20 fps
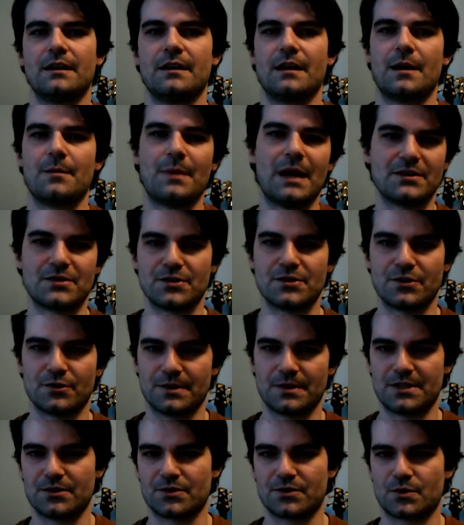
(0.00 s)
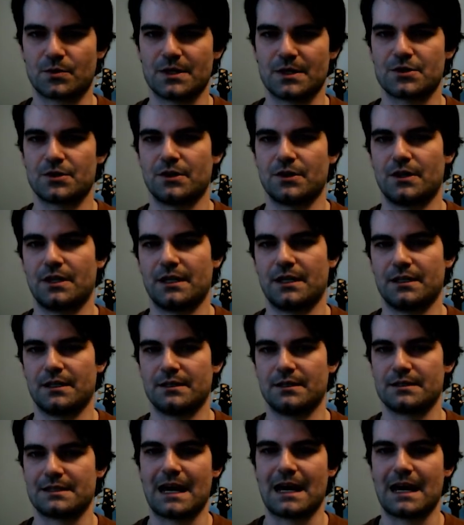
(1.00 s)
Imagine your research question is,